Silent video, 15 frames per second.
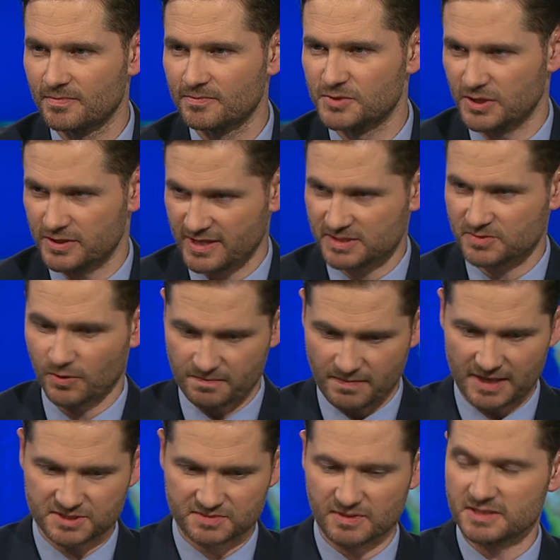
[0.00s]
You know, that's what
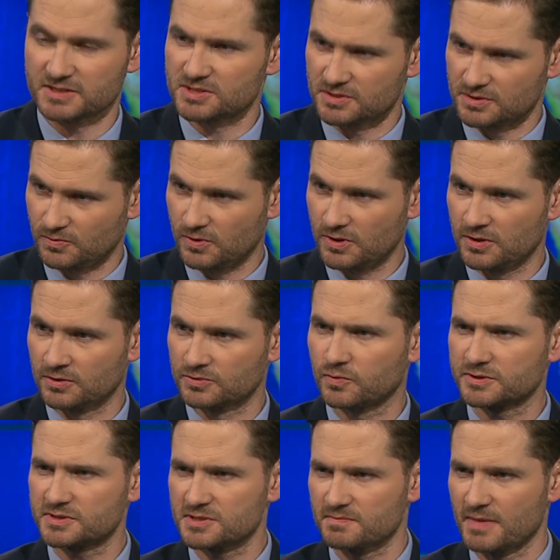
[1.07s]
maths means to the world.
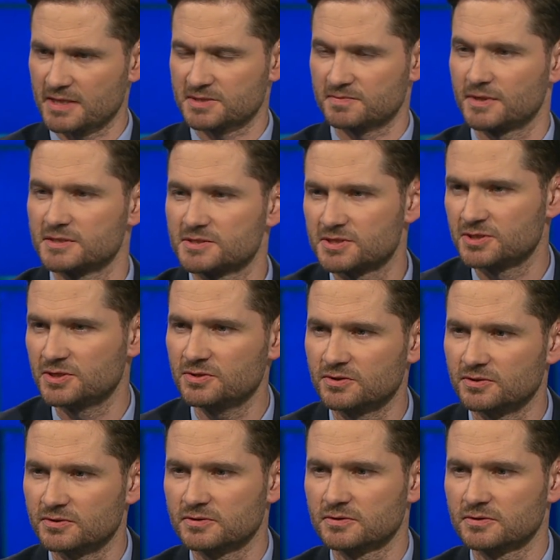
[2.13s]
What does maths mean to you?